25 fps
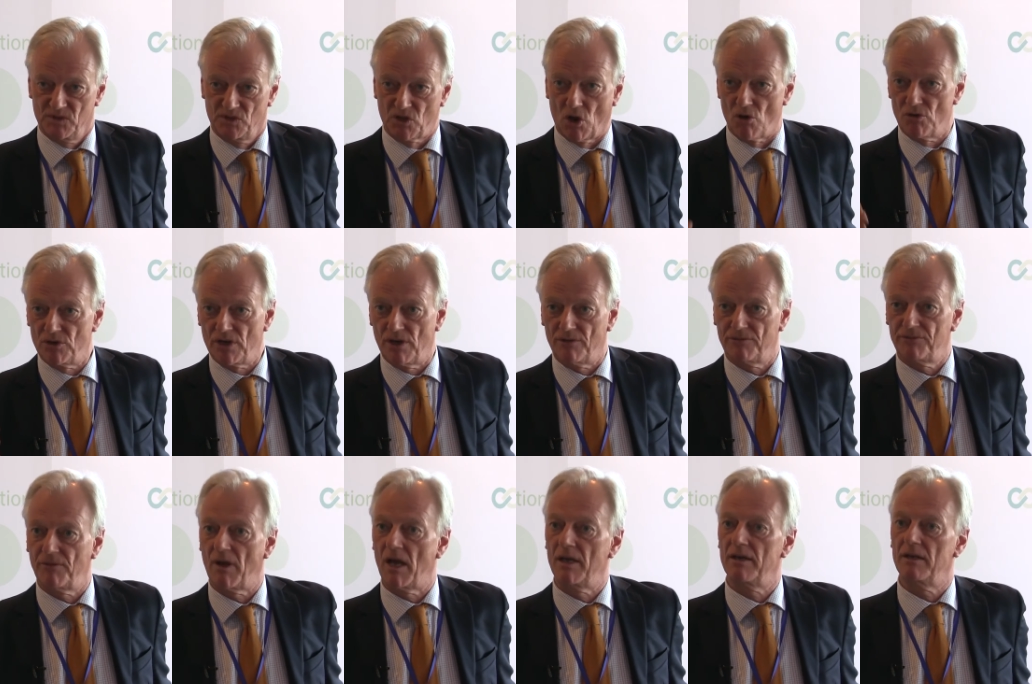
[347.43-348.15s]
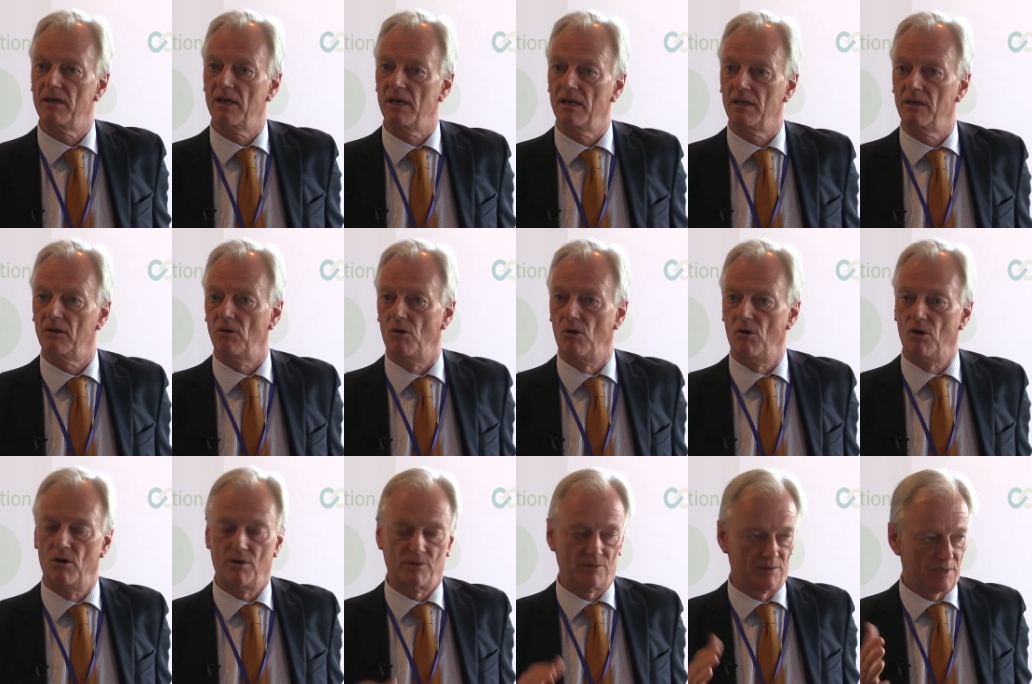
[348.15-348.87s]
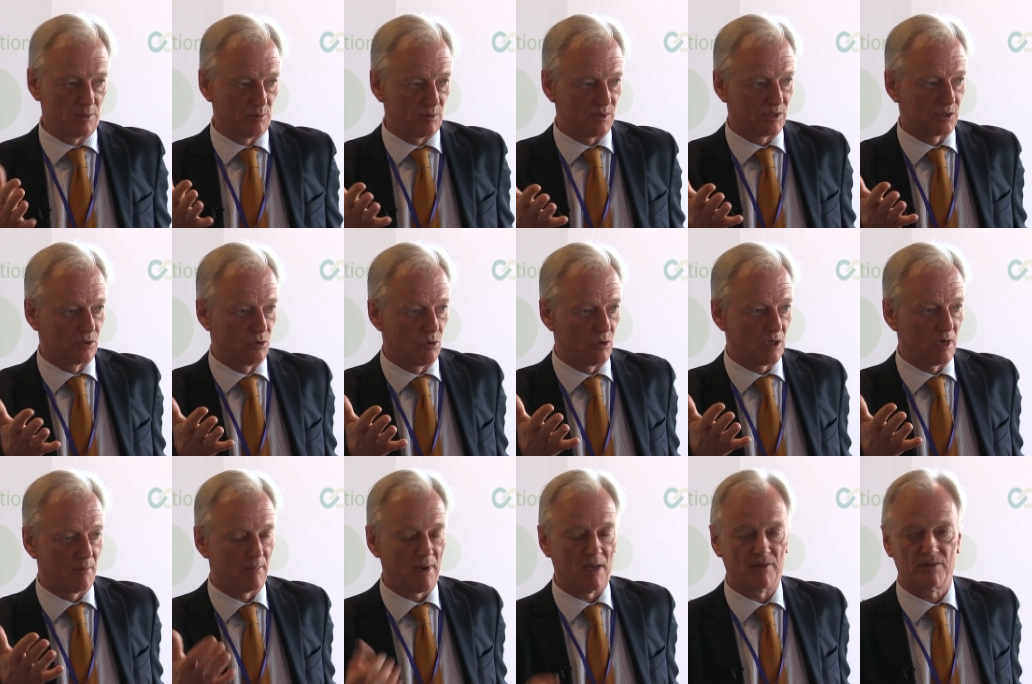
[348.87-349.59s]
donor funding, or there was
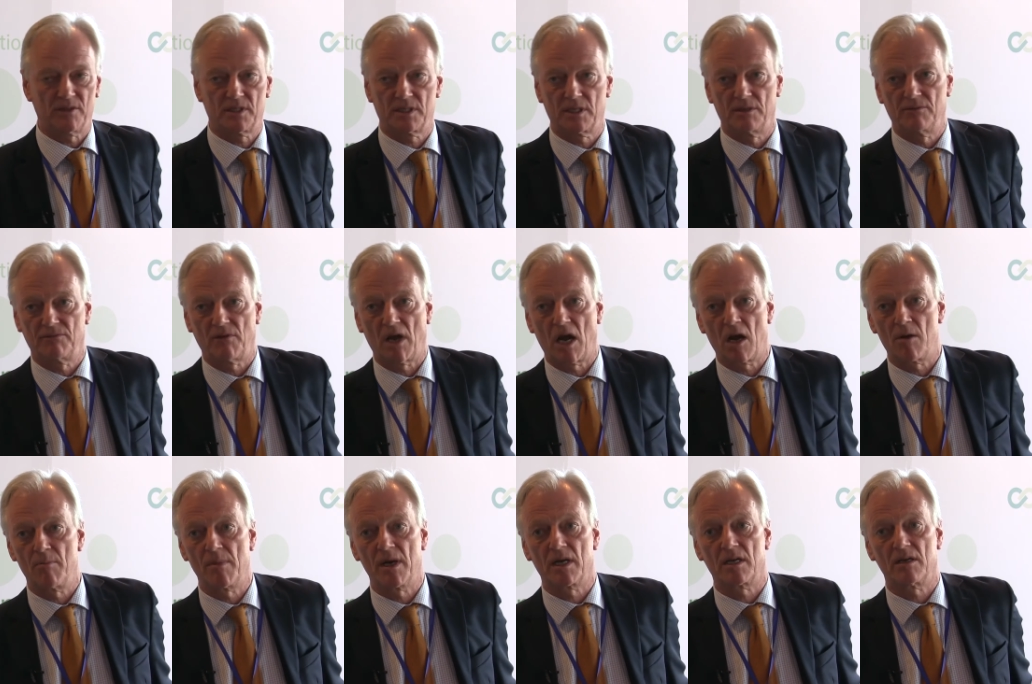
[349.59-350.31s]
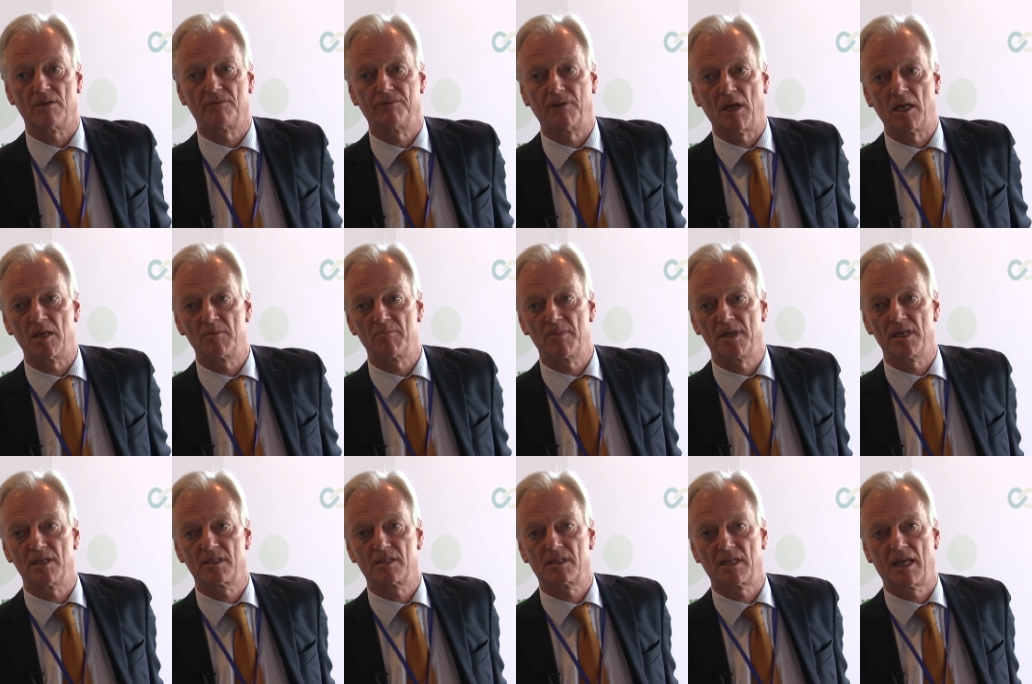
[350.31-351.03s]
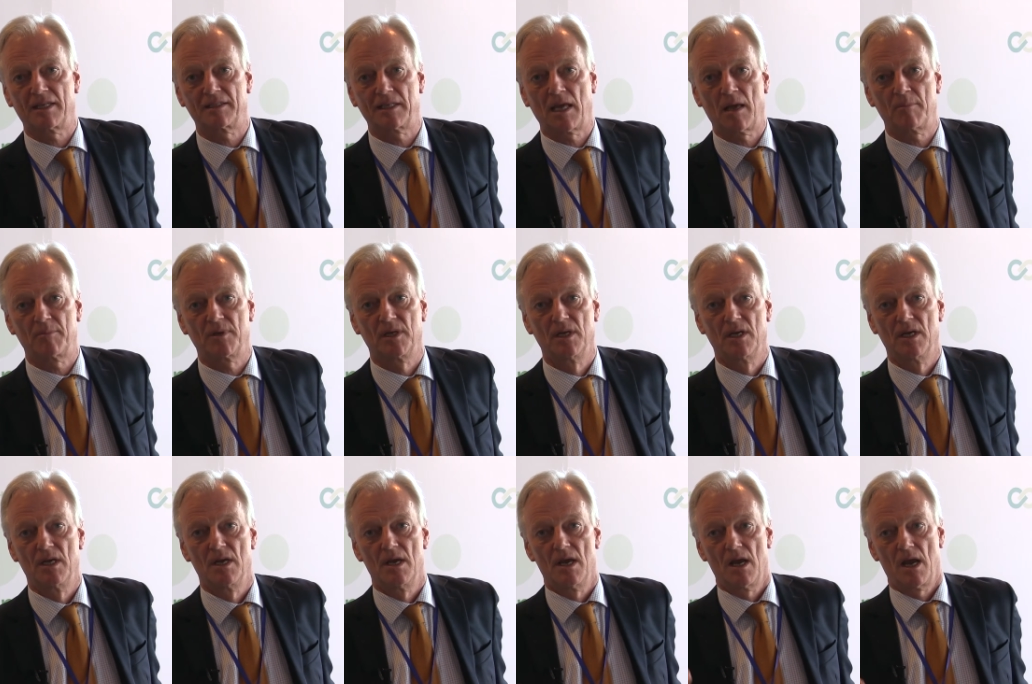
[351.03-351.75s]
talk about this environmental fund being set up,
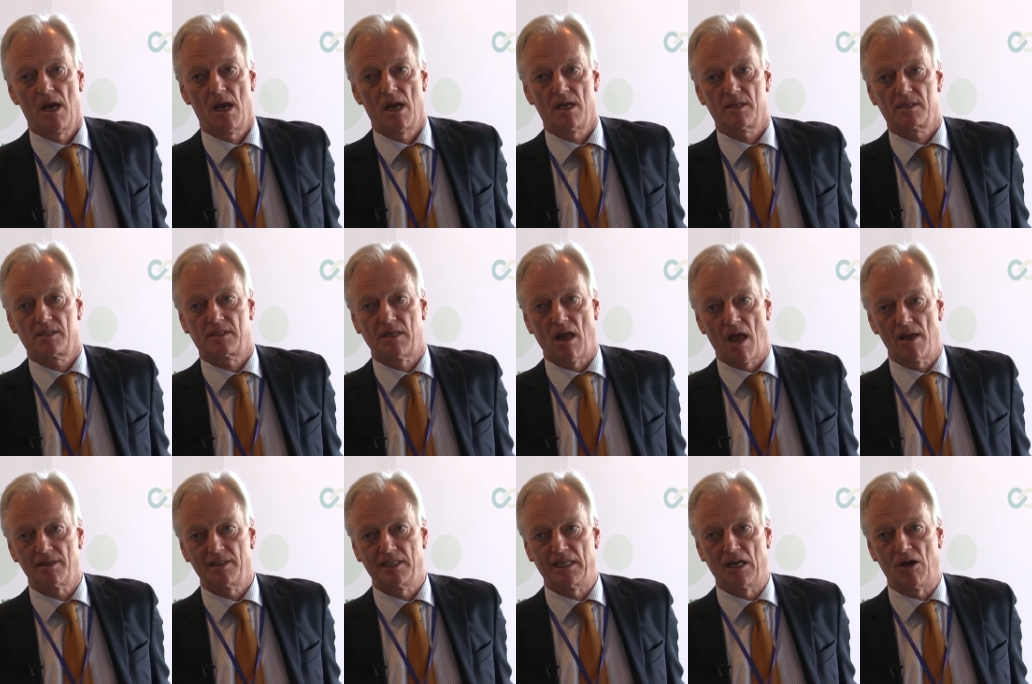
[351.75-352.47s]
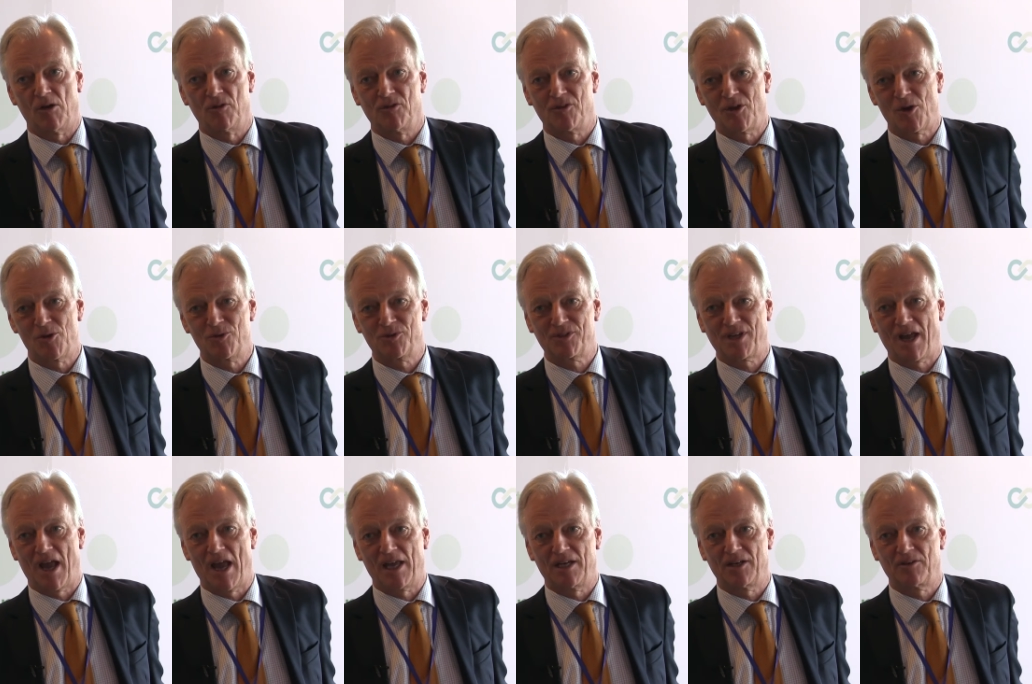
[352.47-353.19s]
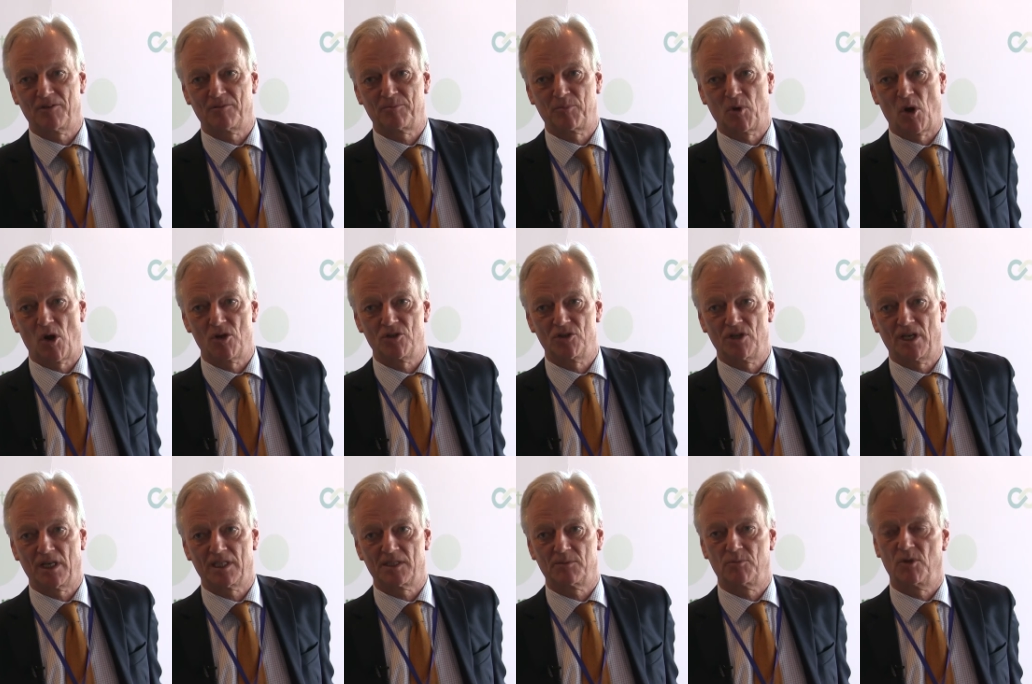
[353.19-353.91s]
starting on those kind of
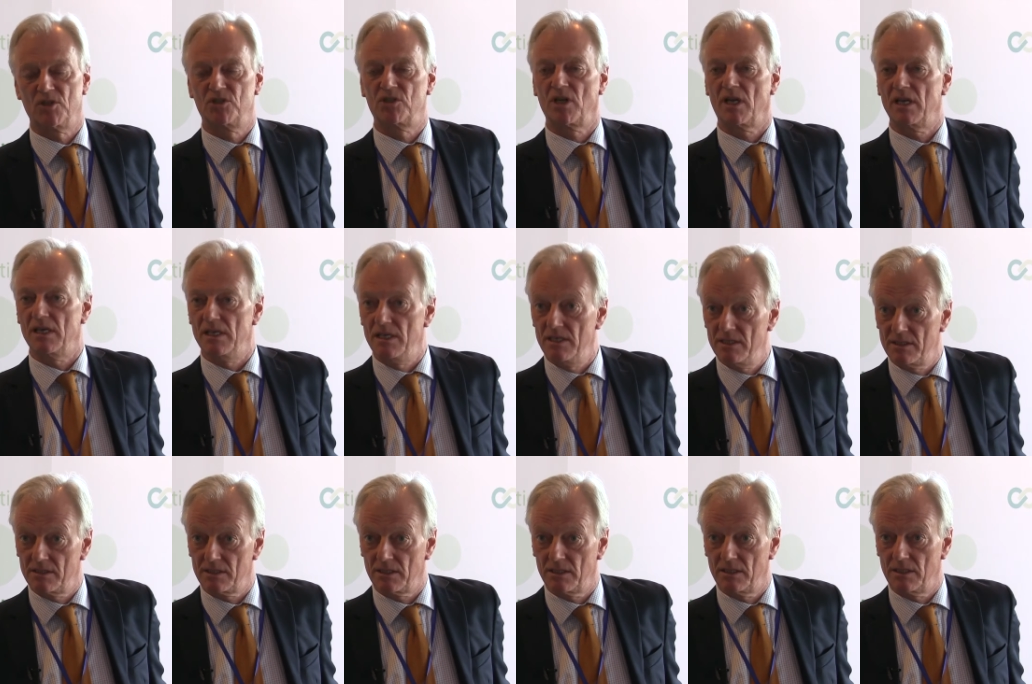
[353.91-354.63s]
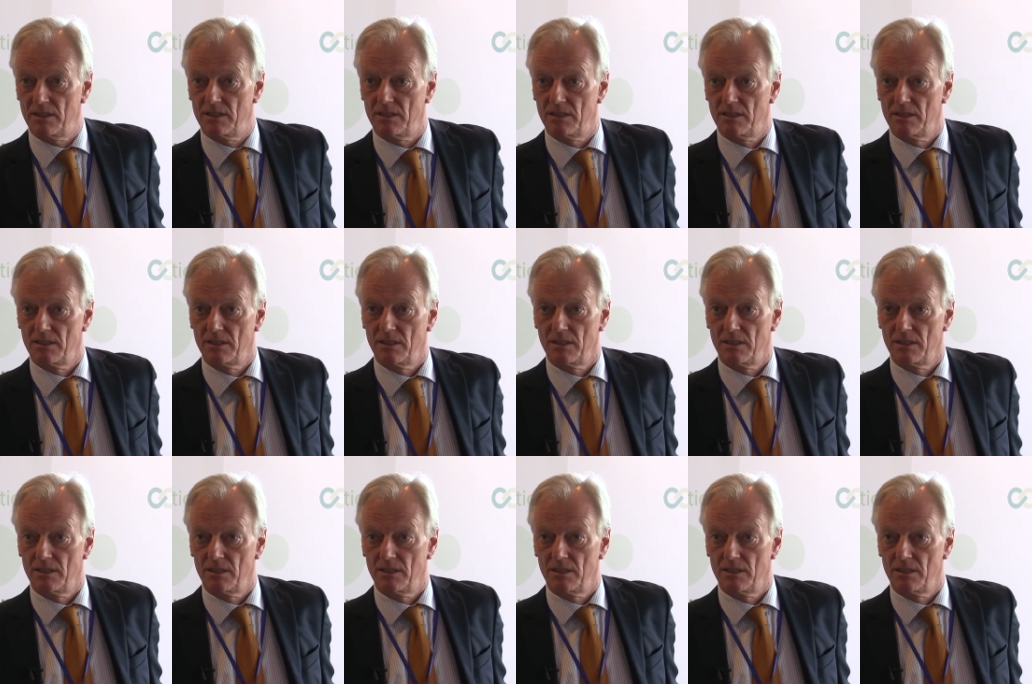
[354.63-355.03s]
projects, which are easy,